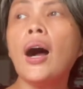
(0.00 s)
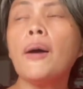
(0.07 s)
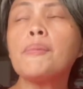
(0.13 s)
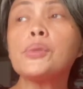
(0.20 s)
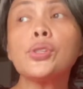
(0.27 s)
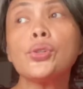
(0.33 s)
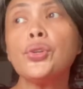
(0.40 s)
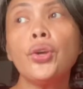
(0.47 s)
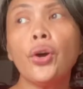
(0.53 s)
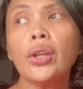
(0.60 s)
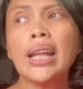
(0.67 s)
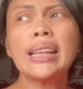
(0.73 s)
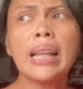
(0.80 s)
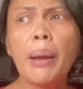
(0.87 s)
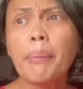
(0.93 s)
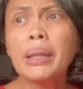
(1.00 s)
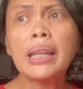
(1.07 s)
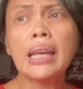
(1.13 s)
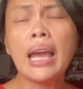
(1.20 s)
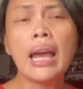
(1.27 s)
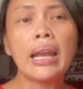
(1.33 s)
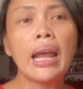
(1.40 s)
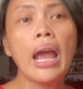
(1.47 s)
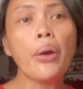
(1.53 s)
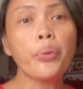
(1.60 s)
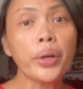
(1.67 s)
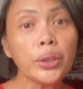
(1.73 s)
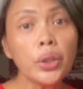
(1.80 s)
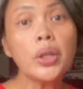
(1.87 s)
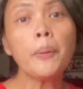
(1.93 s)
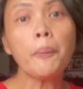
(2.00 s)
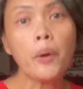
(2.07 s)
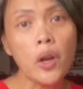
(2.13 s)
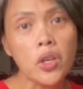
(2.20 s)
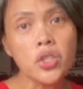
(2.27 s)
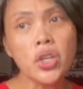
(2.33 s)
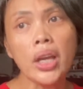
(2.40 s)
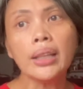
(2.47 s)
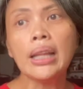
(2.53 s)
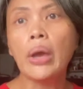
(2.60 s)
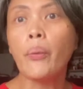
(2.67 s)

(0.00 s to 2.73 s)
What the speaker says: So yun, ang dami nangyari. I worked on a project.